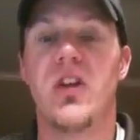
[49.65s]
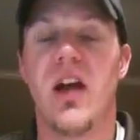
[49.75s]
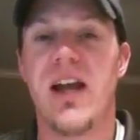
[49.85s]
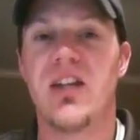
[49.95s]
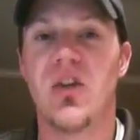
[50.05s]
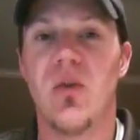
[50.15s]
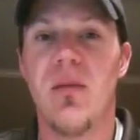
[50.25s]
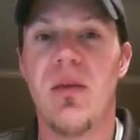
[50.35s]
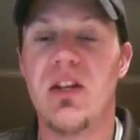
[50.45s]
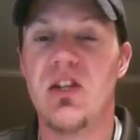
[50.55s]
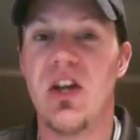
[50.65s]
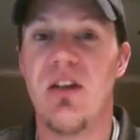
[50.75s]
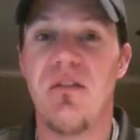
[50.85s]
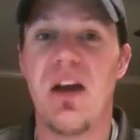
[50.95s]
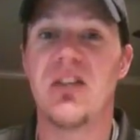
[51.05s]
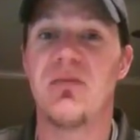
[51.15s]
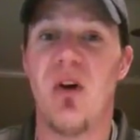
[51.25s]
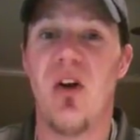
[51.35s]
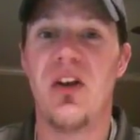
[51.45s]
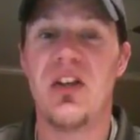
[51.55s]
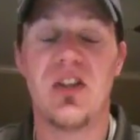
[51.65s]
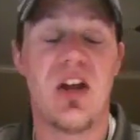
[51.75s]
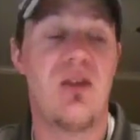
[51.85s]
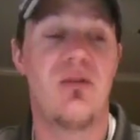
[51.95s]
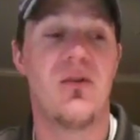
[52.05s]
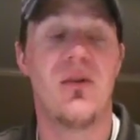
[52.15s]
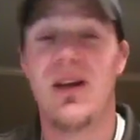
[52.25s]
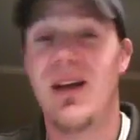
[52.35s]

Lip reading: I asked Uribe, did you hit a fastball? And he said, I don't know.